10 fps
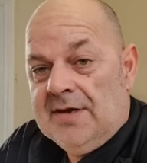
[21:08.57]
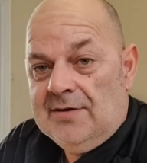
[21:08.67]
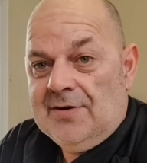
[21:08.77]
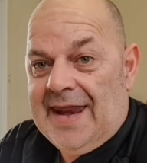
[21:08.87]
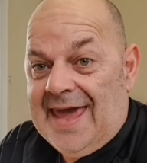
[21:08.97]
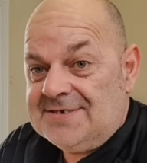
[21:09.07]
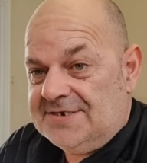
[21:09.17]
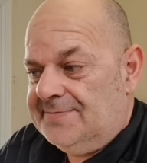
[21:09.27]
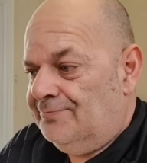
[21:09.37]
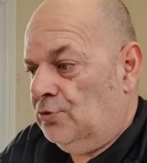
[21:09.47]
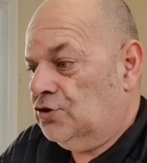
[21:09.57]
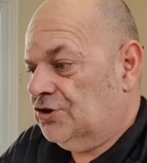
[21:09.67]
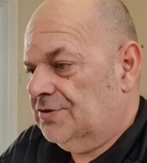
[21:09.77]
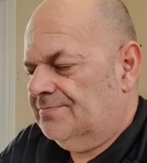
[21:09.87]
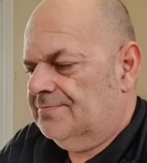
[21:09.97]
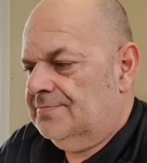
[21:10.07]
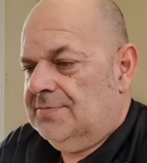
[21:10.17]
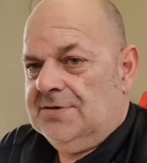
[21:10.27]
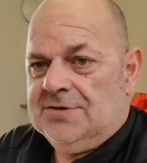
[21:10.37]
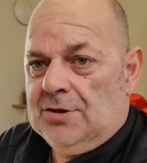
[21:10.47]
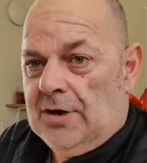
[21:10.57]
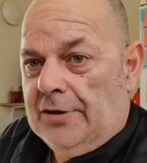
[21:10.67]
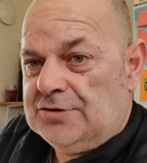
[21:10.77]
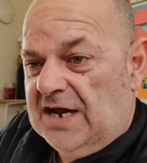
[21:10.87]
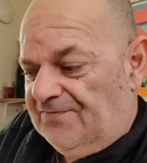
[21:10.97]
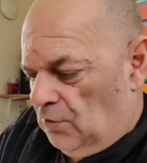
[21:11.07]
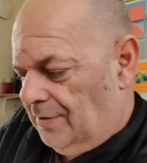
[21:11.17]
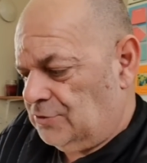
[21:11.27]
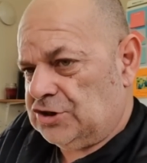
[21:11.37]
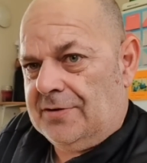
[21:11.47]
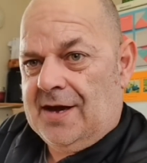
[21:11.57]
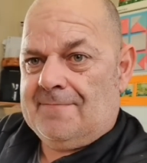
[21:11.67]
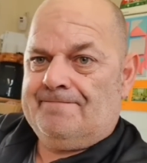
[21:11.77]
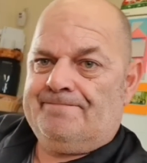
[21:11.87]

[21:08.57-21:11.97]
It'll get it, but still loads left. Look, let me show you.